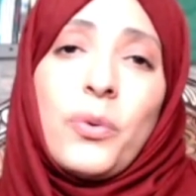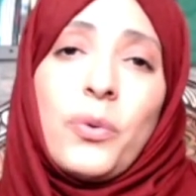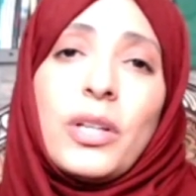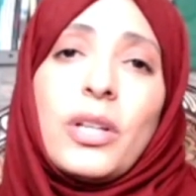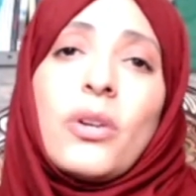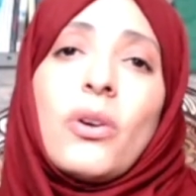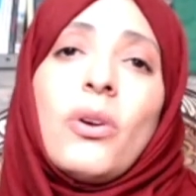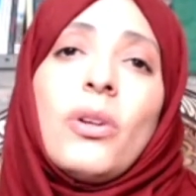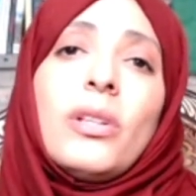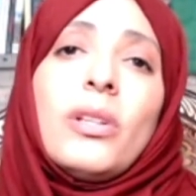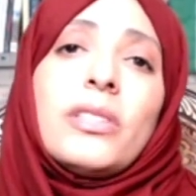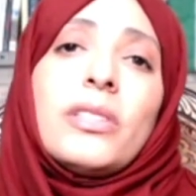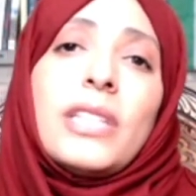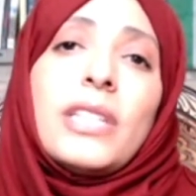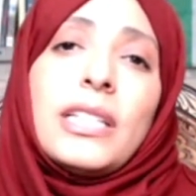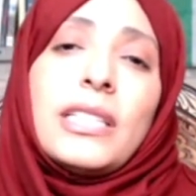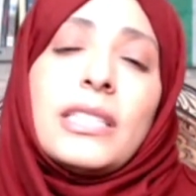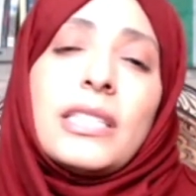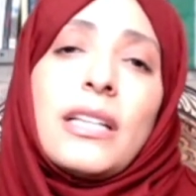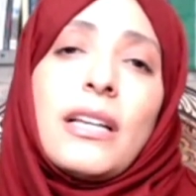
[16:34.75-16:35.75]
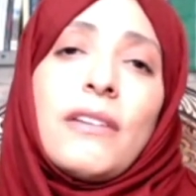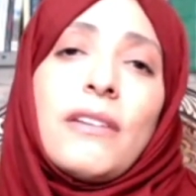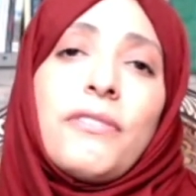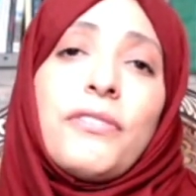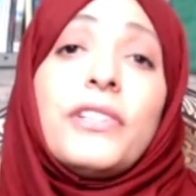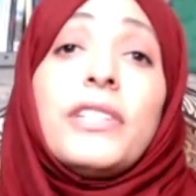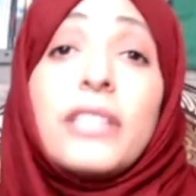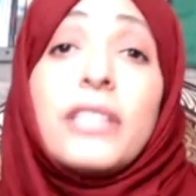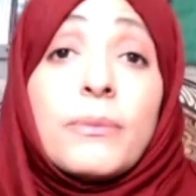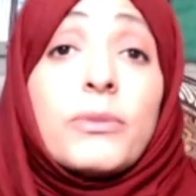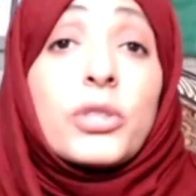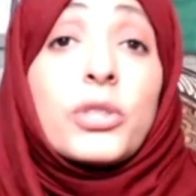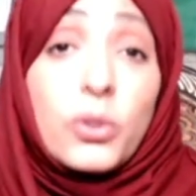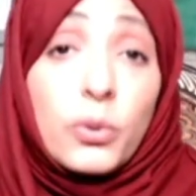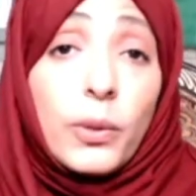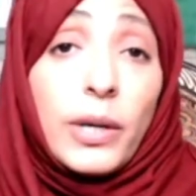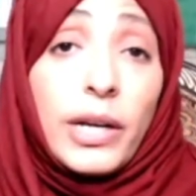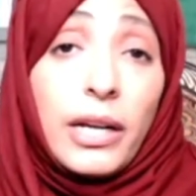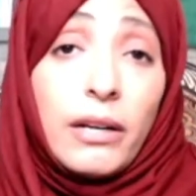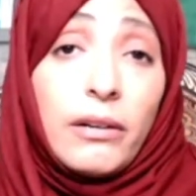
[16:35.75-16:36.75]
We called it Freedom
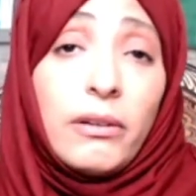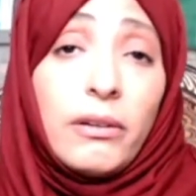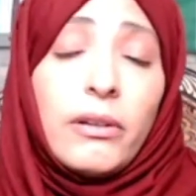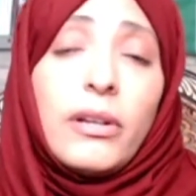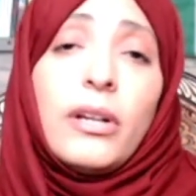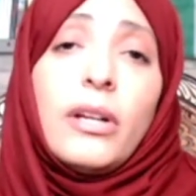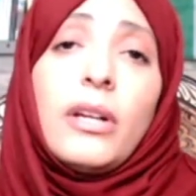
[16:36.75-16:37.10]
Square.